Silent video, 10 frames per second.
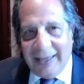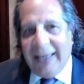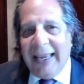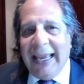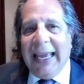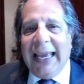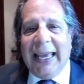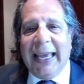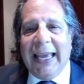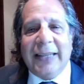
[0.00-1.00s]

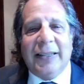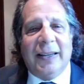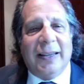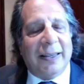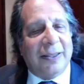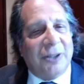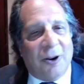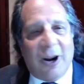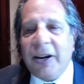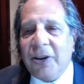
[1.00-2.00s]
And Your
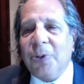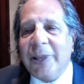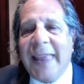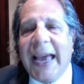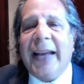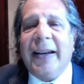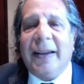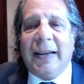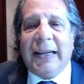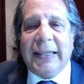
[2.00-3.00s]
Honor, with that,
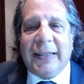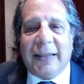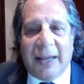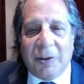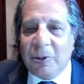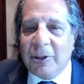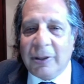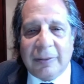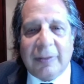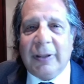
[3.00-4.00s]
I
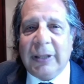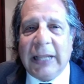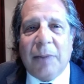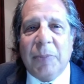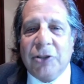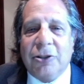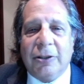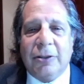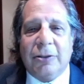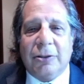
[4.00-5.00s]
will allow
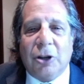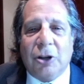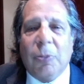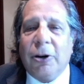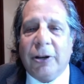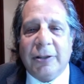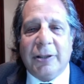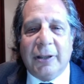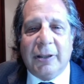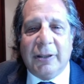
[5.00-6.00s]
Mr. Schoenberger
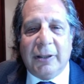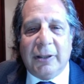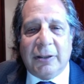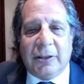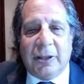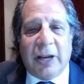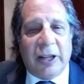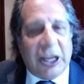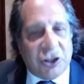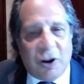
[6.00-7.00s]
to
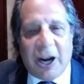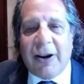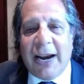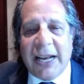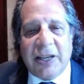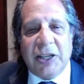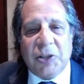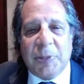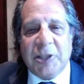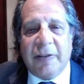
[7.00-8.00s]
unless Your Honor has any specific.